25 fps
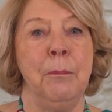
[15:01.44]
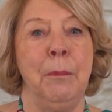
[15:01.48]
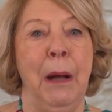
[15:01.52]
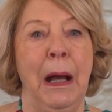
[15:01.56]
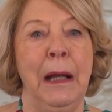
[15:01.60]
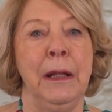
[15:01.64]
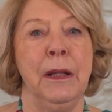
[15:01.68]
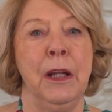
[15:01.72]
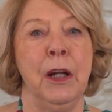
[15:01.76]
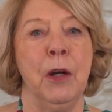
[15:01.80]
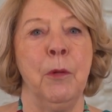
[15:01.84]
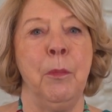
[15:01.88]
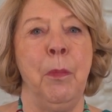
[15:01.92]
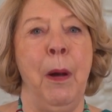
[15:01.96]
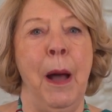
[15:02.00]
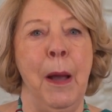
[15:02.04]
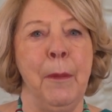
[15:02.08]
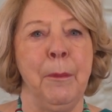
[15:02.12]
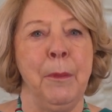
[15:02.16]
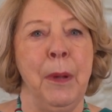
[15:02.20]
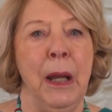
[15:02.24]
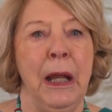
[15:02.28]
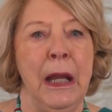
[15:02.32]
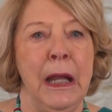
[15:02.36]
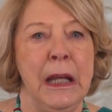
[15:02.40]
by their
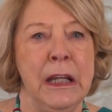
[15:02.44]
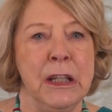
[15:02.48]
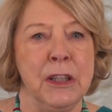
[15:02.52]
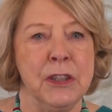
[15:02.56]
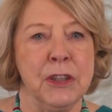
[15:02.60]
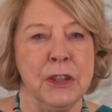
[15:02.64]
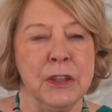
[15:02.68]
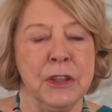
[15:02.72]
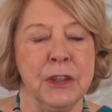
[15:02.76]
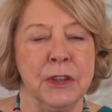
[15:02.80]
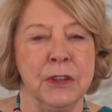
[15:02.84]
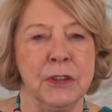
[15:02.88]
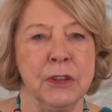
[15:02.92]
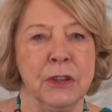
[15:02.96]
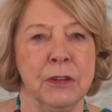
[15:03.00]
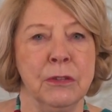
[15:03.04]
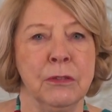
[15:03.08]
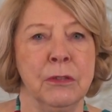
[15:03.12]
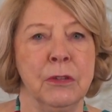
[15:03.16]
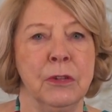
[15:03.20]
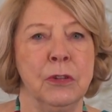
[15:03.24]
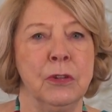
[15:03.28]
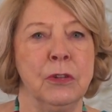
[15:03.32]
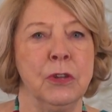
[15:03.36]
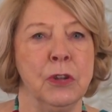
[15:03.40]
populations
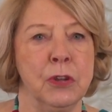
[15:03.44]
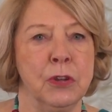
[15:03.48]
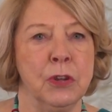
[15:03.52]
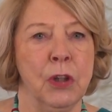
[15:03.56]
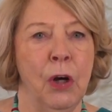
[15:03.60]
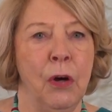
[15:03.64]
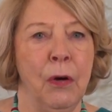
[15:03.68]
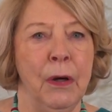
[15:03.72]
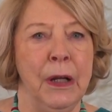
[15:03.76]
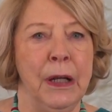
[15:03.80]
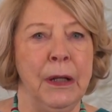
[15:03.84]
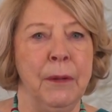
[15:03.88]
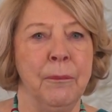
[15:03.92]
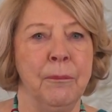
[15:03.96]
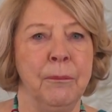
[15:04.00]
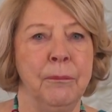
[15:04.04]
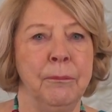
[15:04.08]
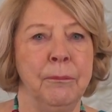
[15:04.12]
to join.